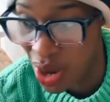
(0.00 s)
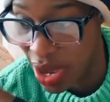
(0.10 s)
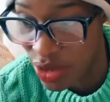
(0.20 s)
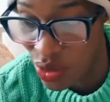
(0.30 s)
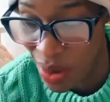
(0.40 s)

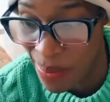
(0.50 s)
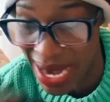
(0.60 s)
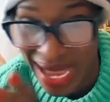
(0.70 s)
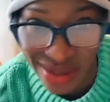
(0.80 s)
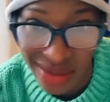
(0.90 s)

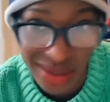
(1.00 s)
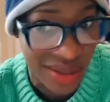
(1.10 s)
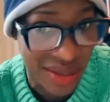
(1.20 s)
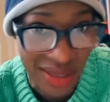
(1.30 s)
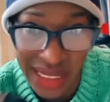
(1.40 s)
blood,
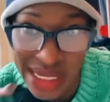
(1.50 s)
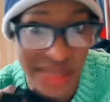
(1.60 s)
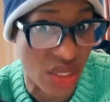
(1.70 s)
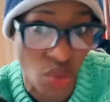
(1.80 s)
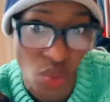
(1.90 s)
it doesn't
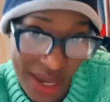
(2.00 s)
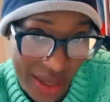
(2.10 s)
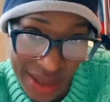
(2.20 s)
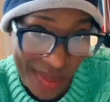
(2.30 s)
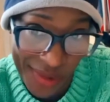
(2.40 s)
work
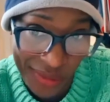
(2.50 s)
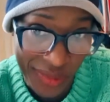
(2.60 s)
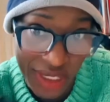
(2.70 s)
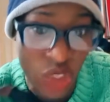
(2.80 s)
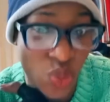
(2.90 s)
anymore.
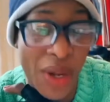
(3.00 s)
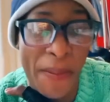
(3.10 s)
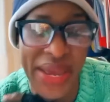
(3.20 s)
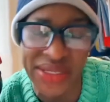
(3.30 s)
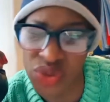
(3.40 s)
It will
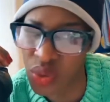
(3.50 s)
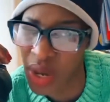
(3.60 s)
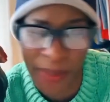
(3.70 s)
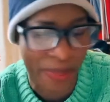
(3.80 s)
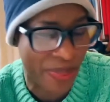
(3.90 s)
mess you up,
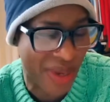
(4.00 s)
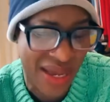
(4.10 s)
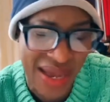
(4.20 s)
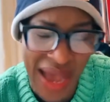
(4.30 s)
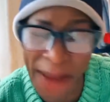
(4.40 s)

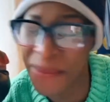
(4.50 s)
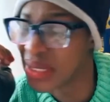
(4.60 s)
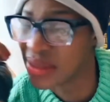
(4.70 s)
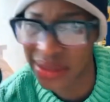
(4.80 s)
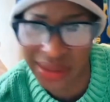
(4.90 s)
a big
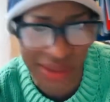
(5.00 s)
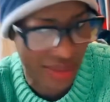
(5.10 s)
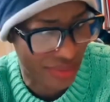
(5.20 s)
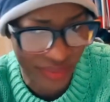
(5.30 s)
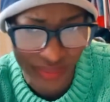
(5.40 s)
deal.
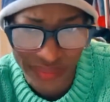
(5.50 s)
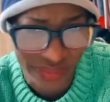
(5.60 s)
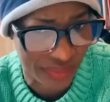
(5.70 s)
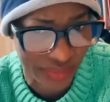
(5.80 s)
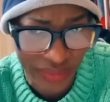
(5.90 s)

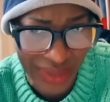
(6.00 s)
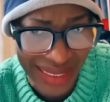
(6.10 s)
If you